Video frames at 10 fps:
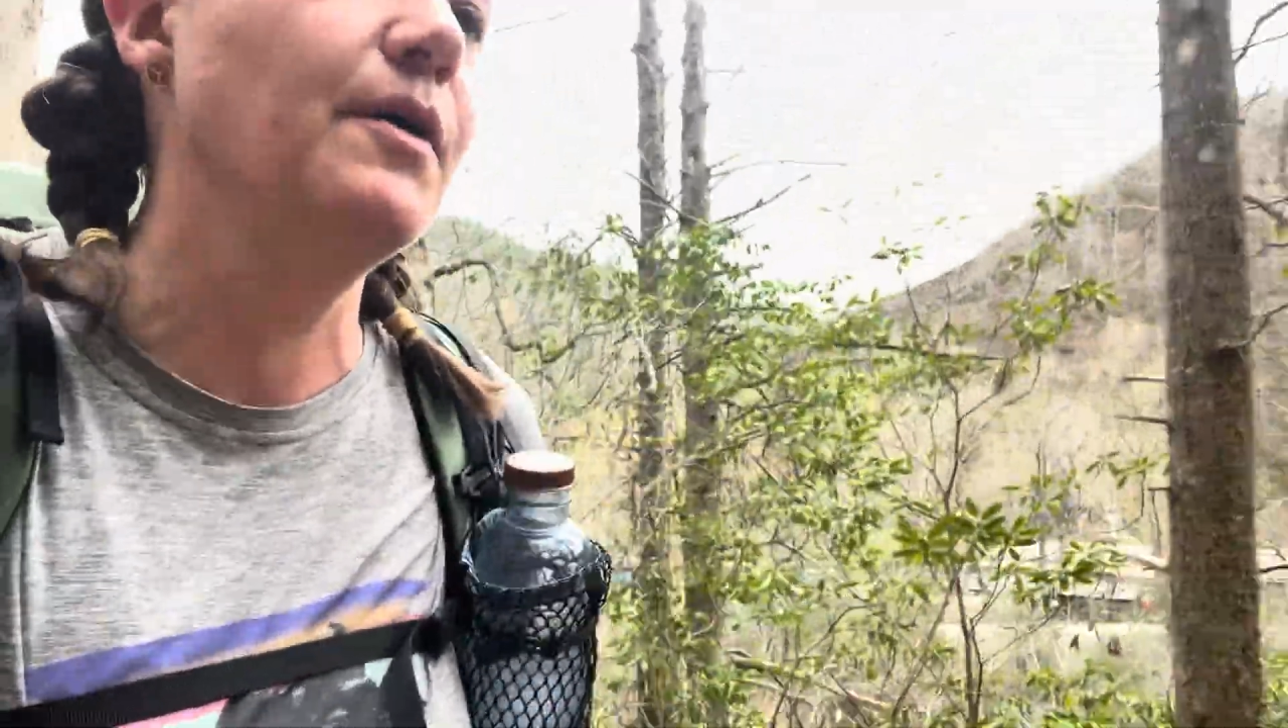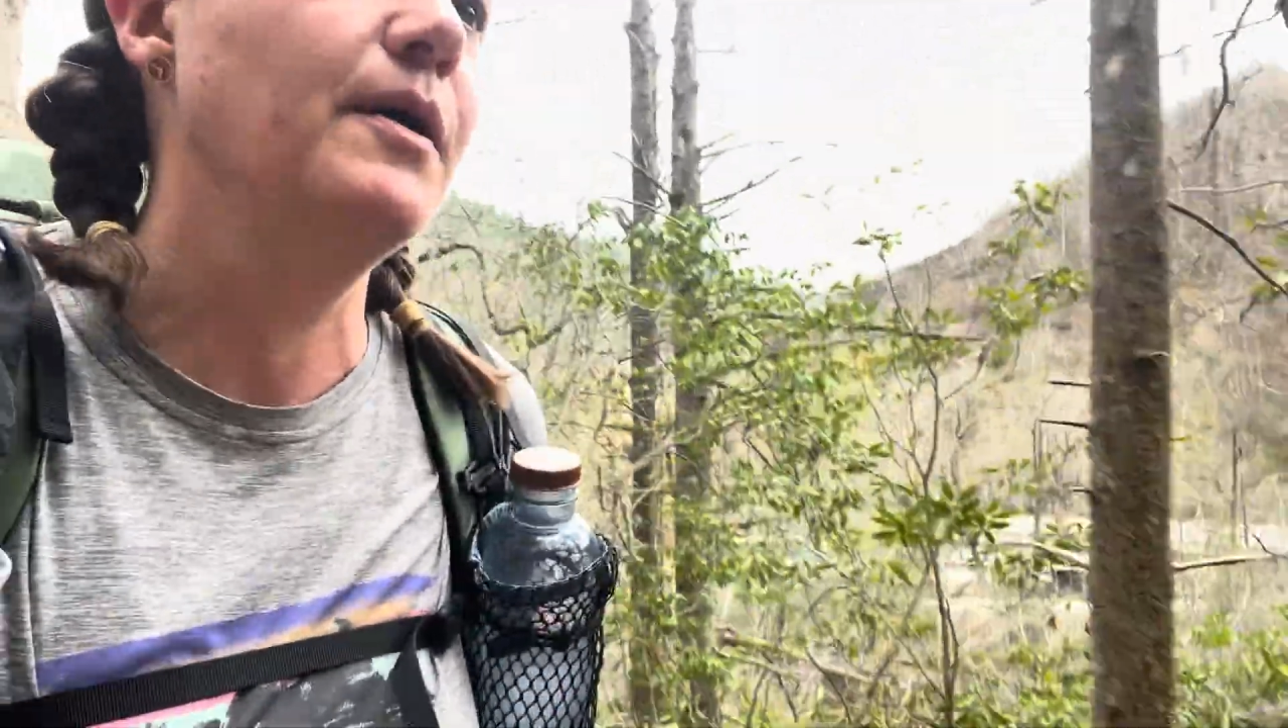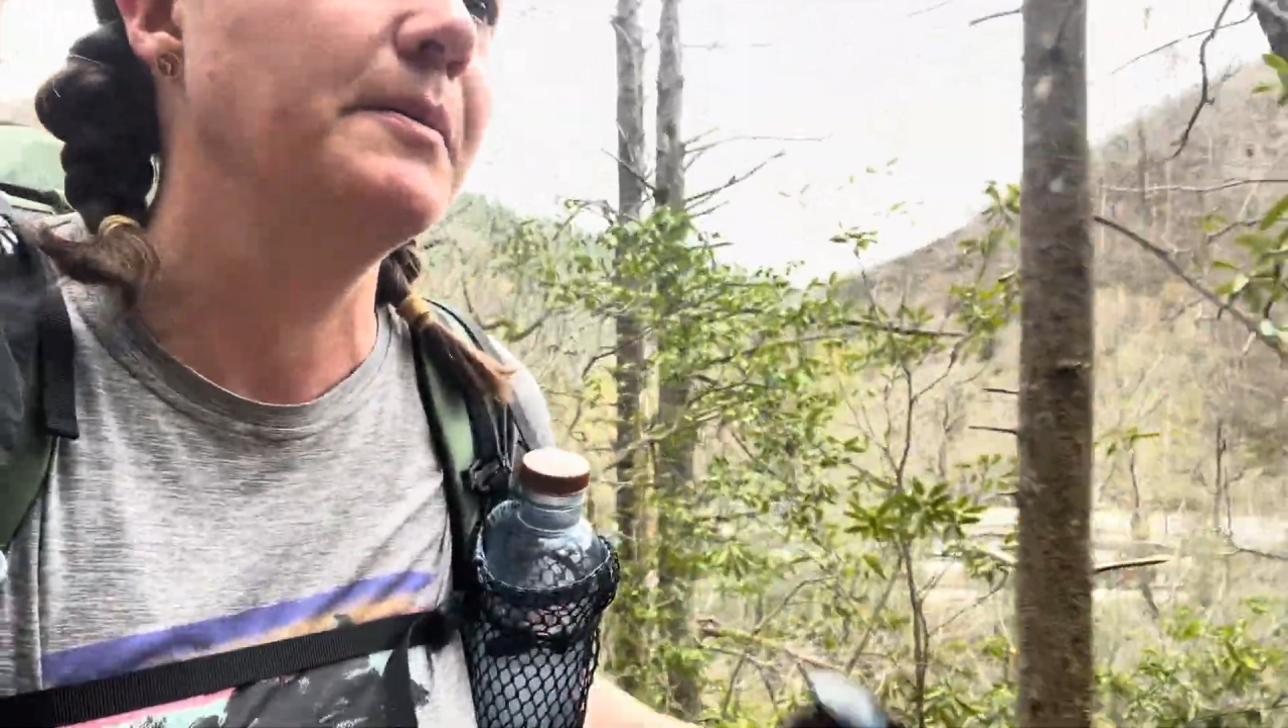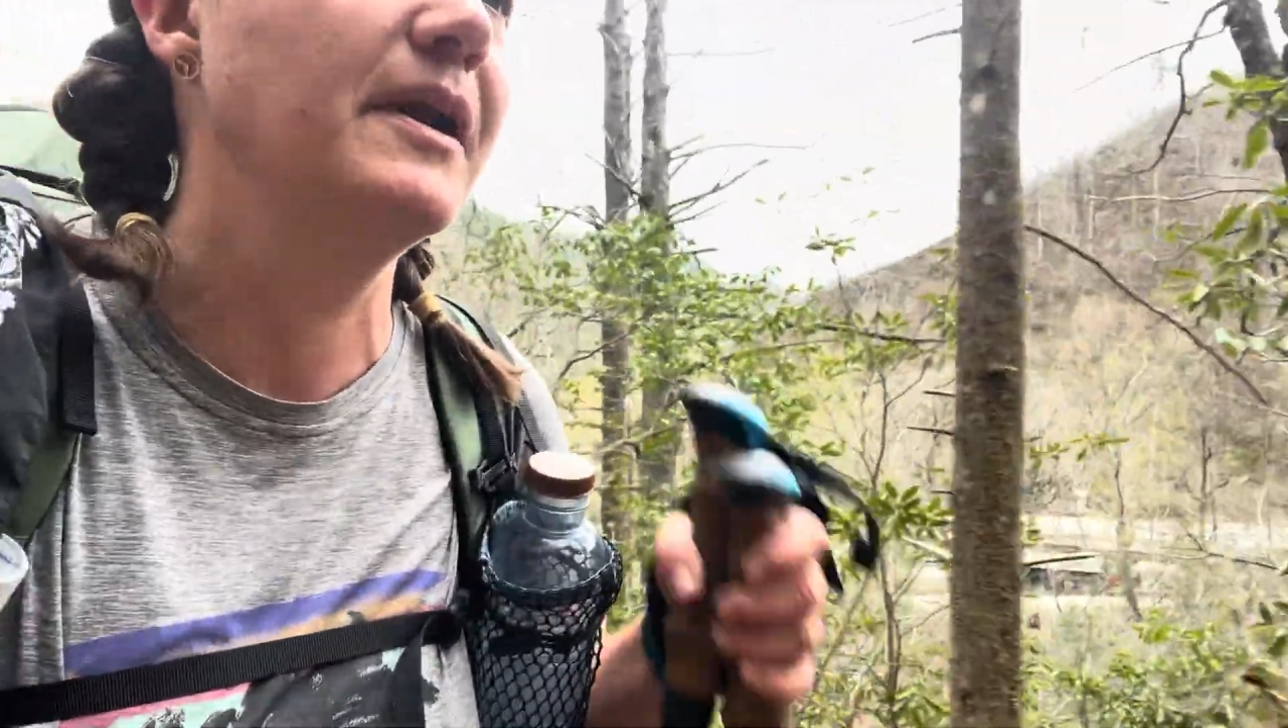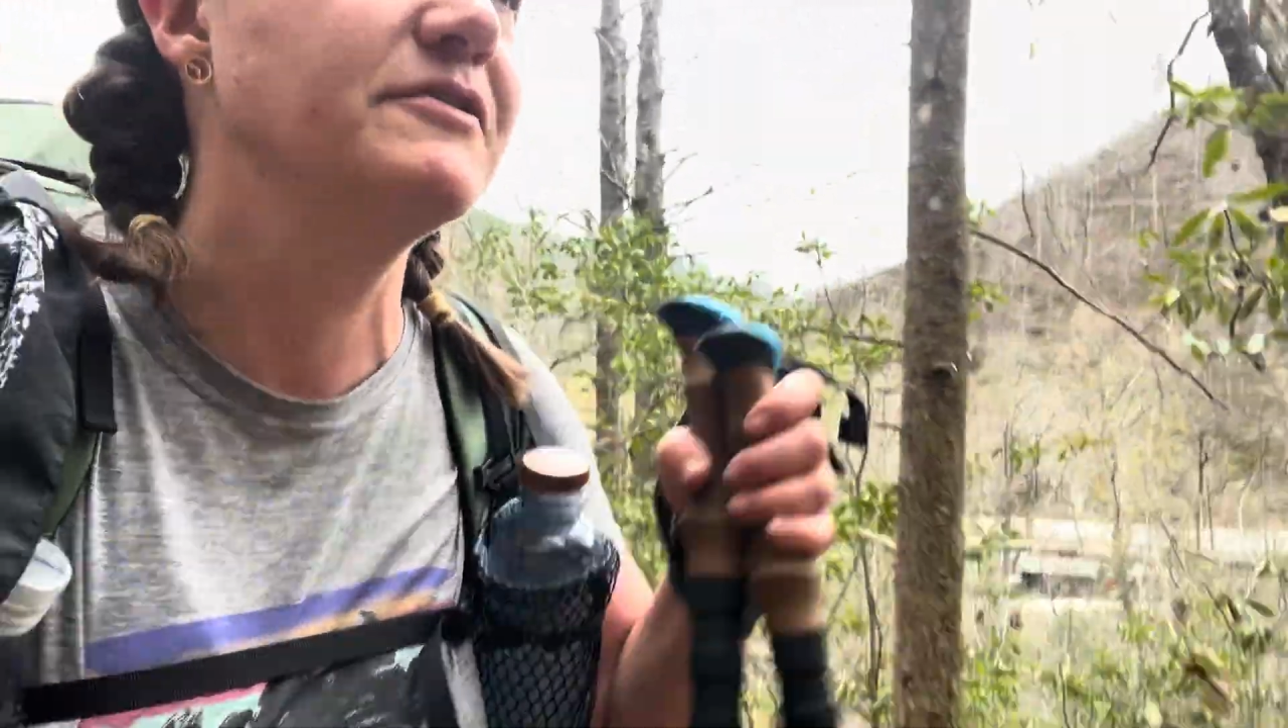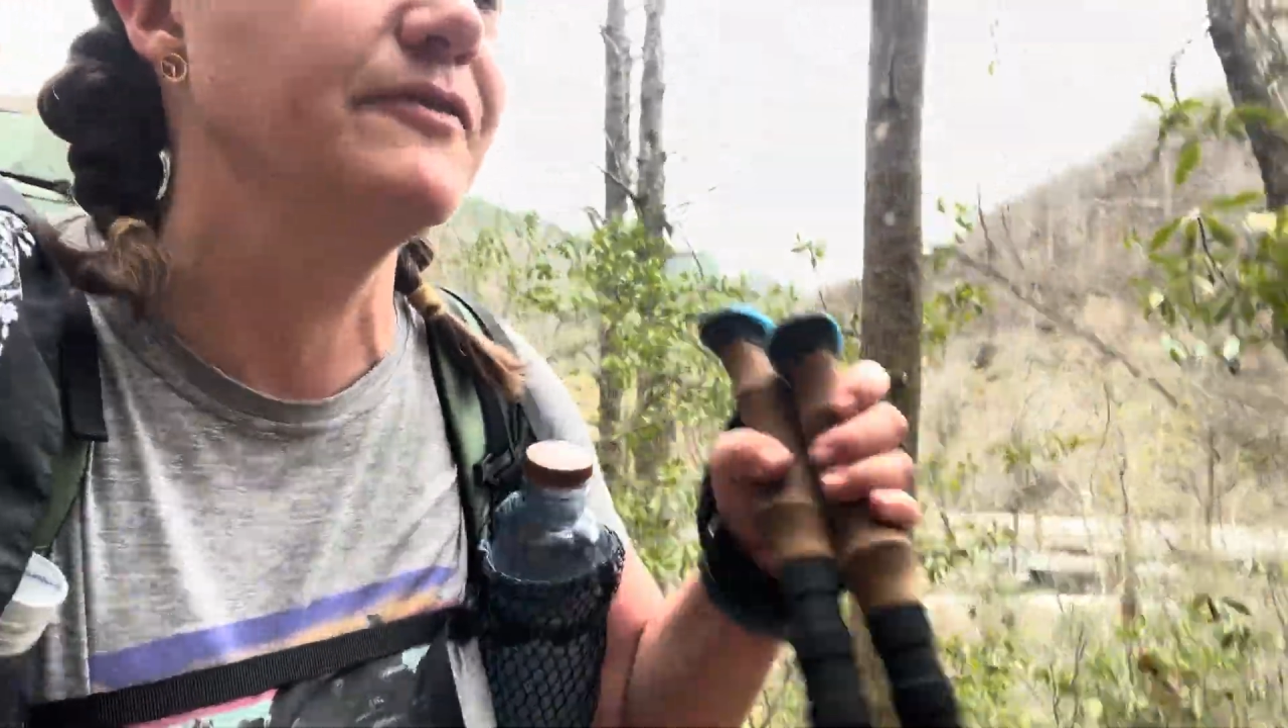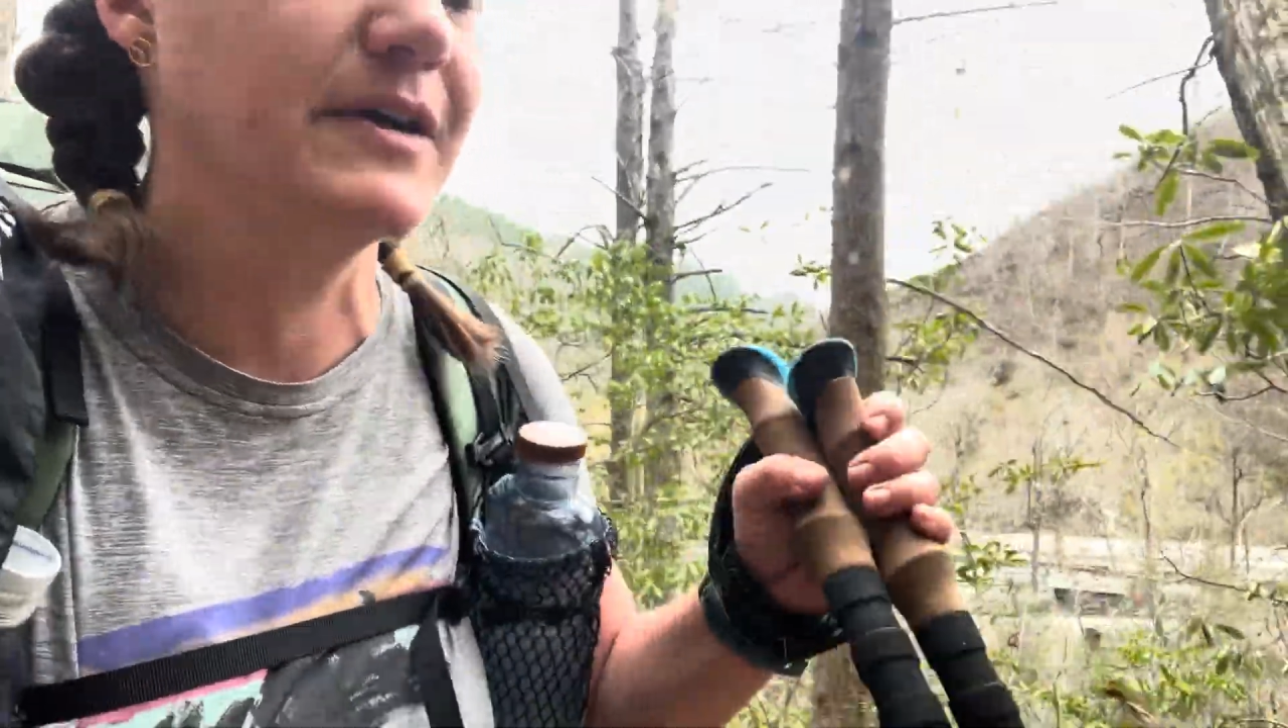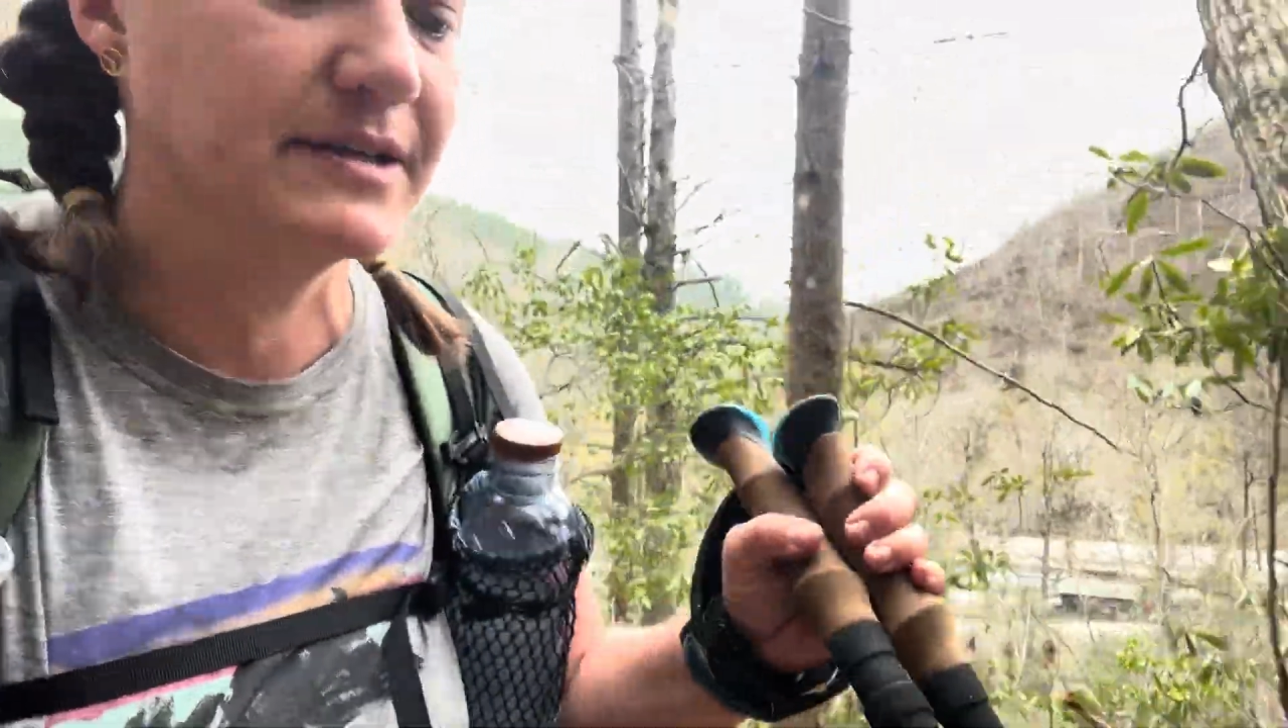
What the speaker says: I'm gonna have to find